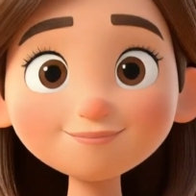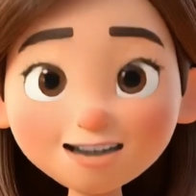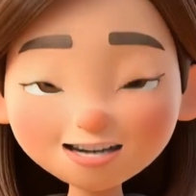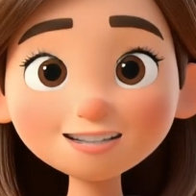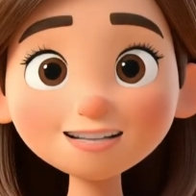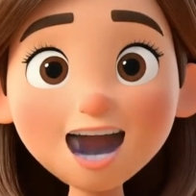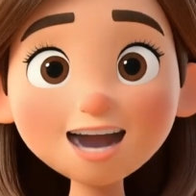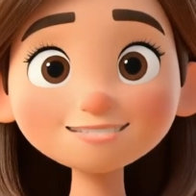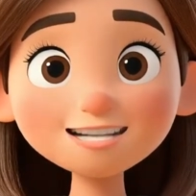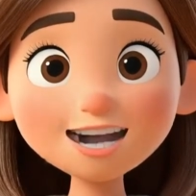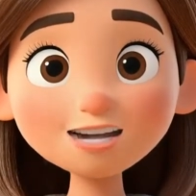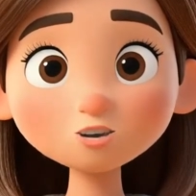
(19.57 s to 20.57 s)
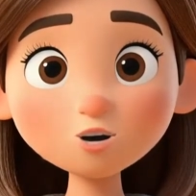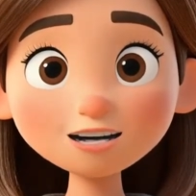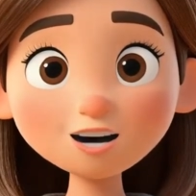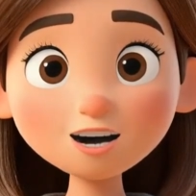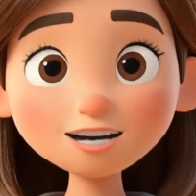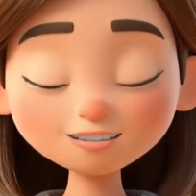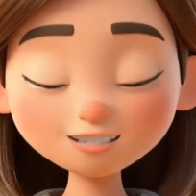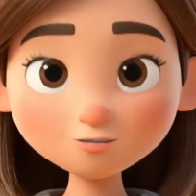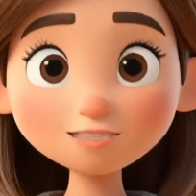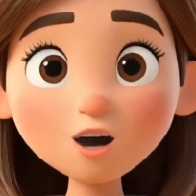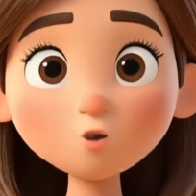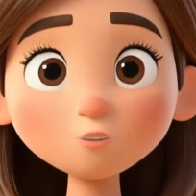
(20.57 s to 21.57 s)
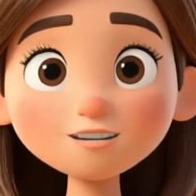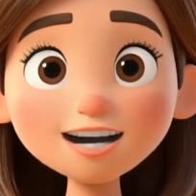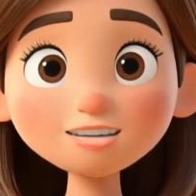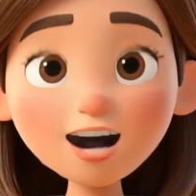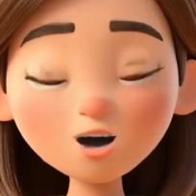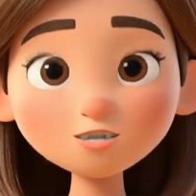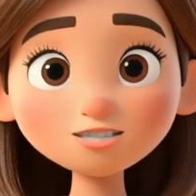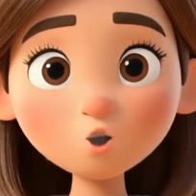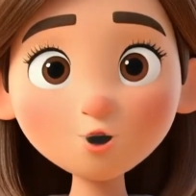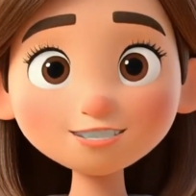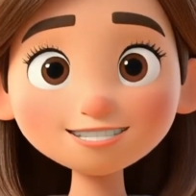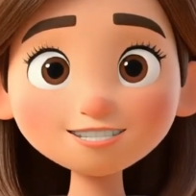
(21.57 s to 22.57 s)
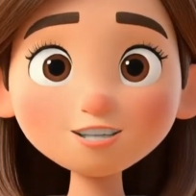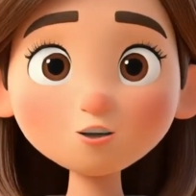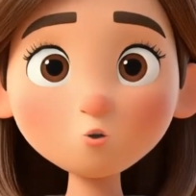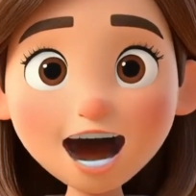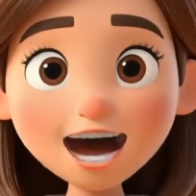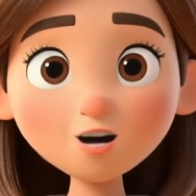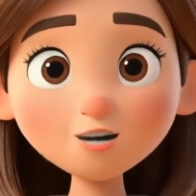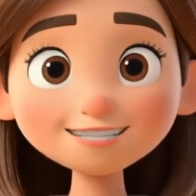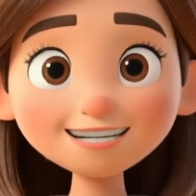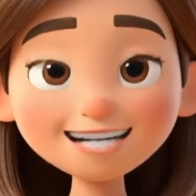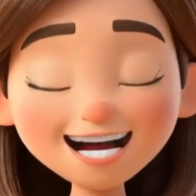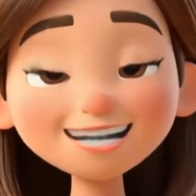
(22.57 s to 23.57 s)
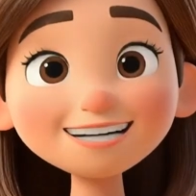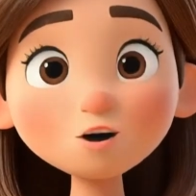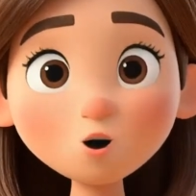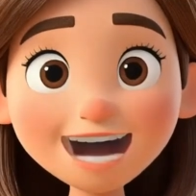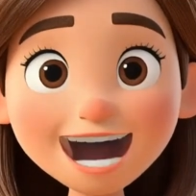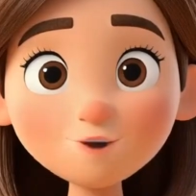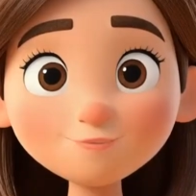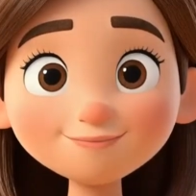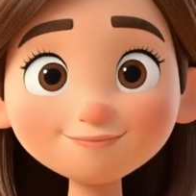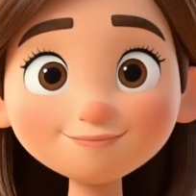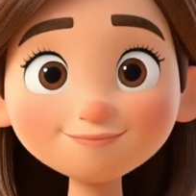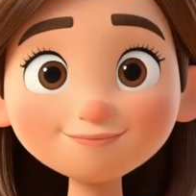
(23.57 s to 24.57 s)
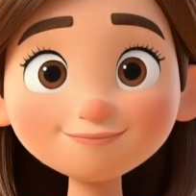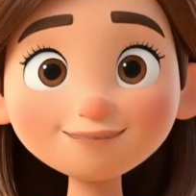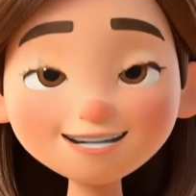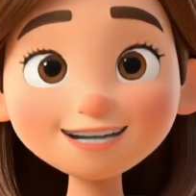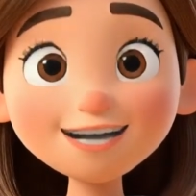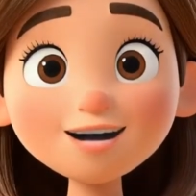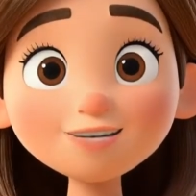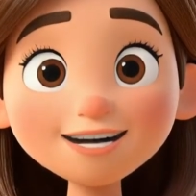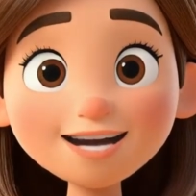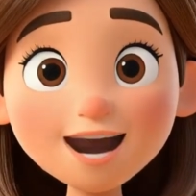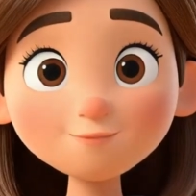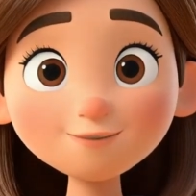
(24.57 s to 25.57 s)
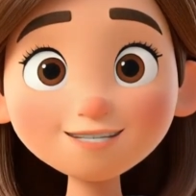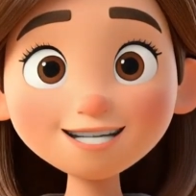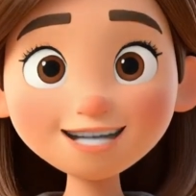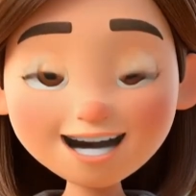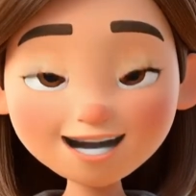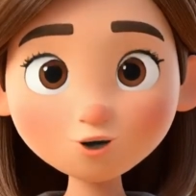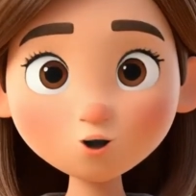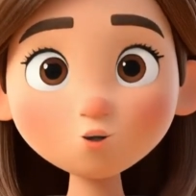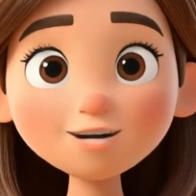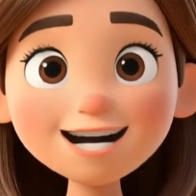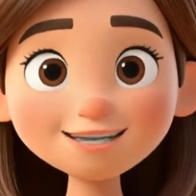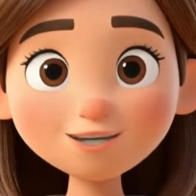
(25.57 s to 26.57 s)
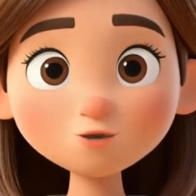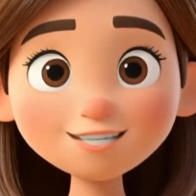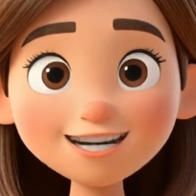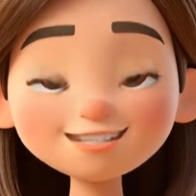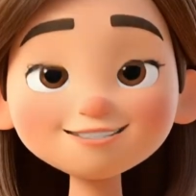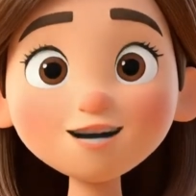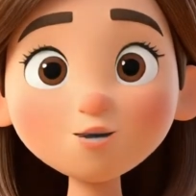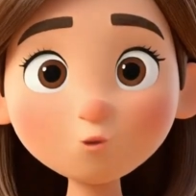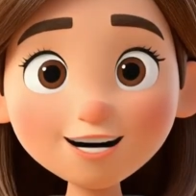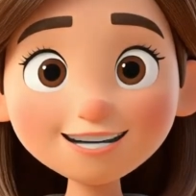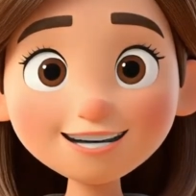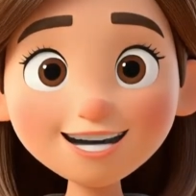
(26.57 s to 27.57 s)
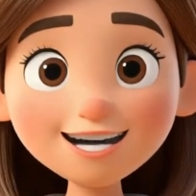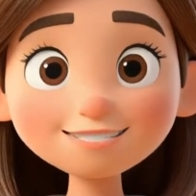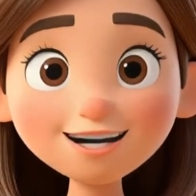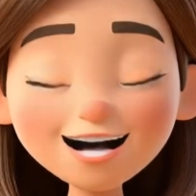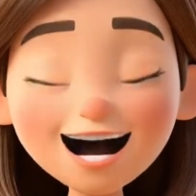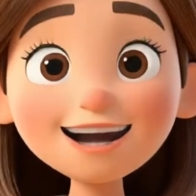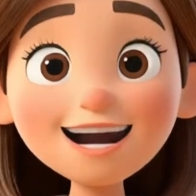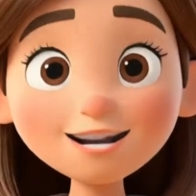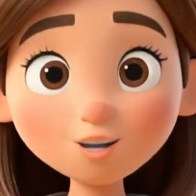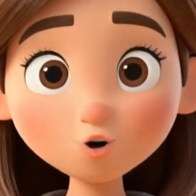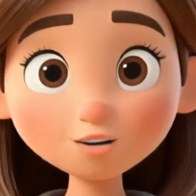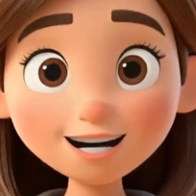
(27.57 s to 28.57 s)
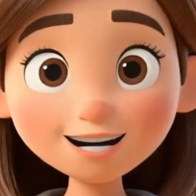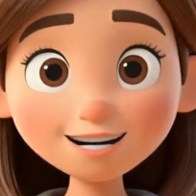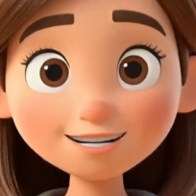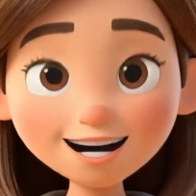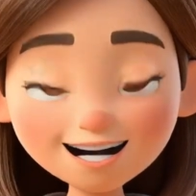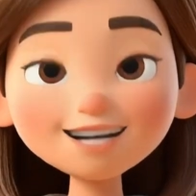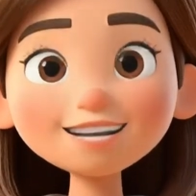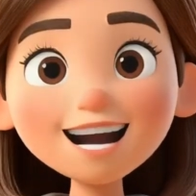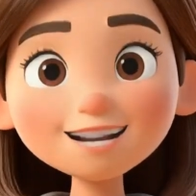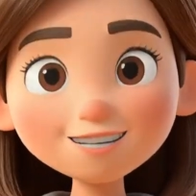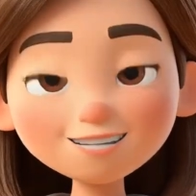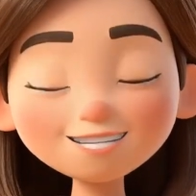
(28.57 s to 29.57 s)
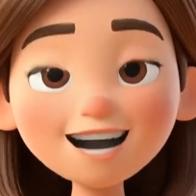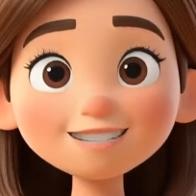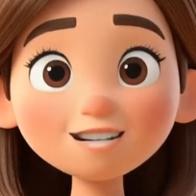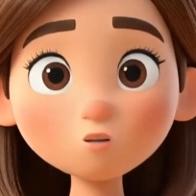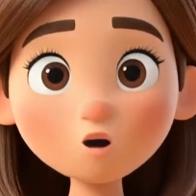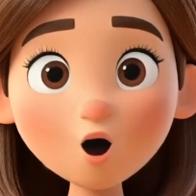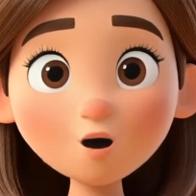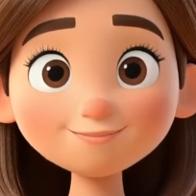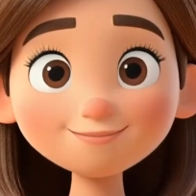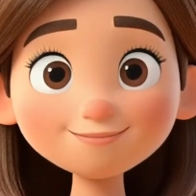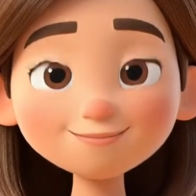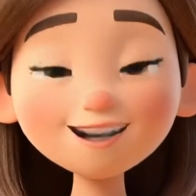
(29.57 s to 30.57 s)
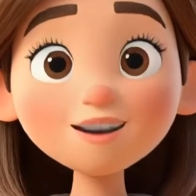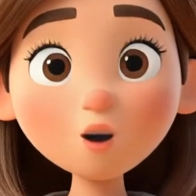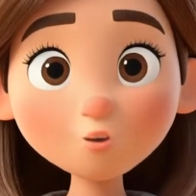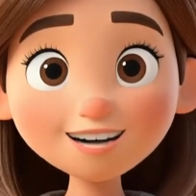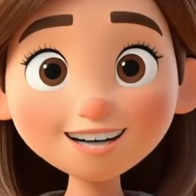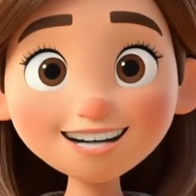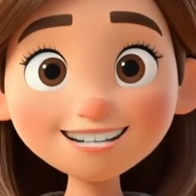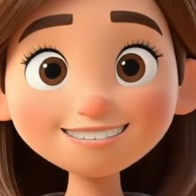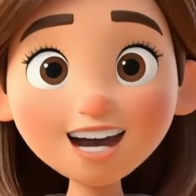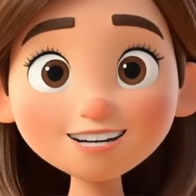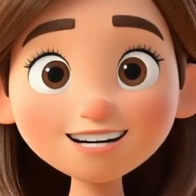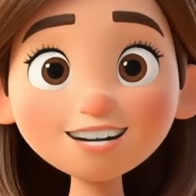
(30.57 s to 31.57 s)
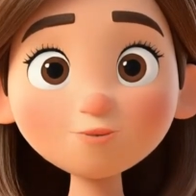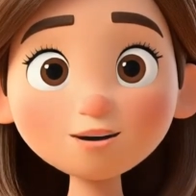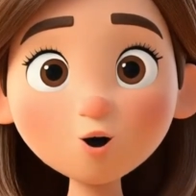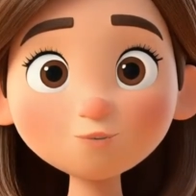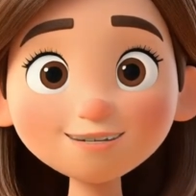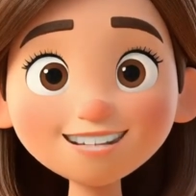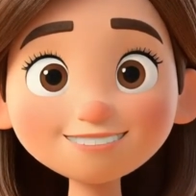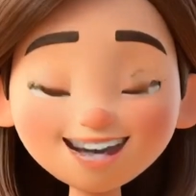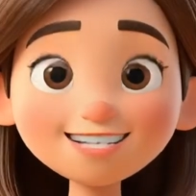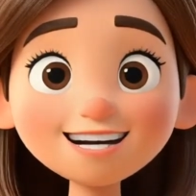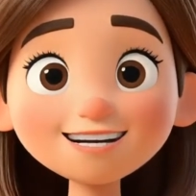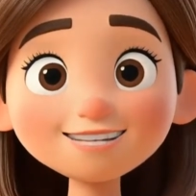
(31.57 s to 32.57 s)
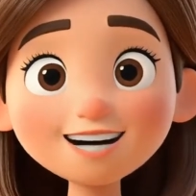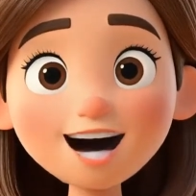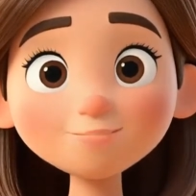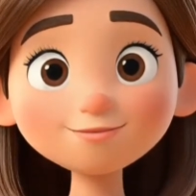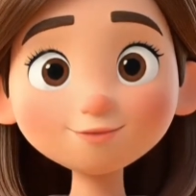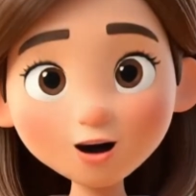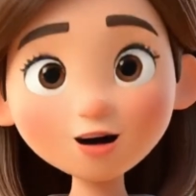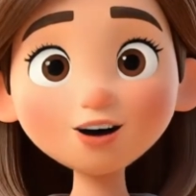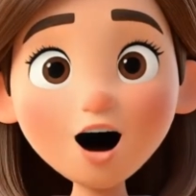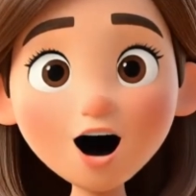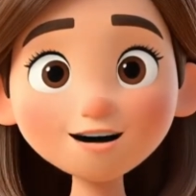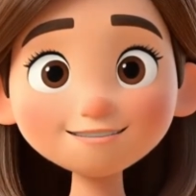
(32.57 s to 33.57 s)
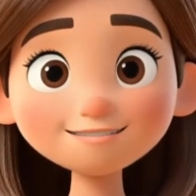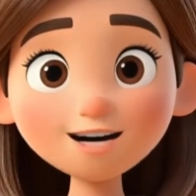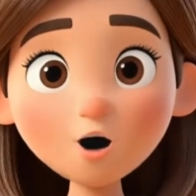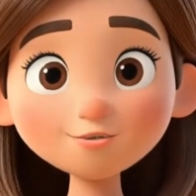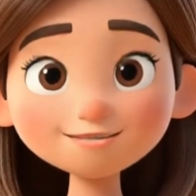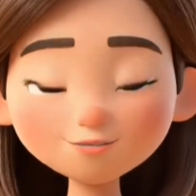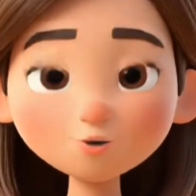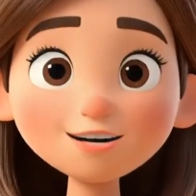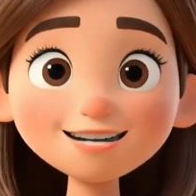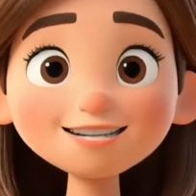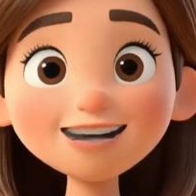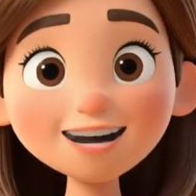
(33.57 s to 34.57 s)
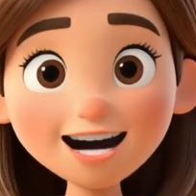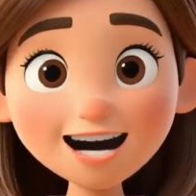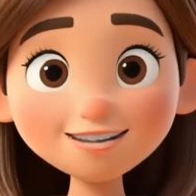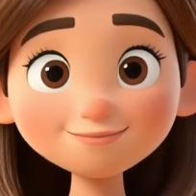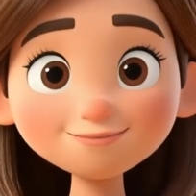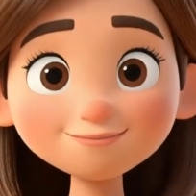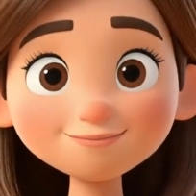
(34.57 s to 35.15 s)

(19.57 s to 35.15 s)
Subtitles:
This allows electric current to flow from the power source through the wires and into the lamp. Inside the lamp, the electrical energy is converted into light energy. In an incandescent bulb, the current heats a thin filament until it becomes very hot and glows, producing light.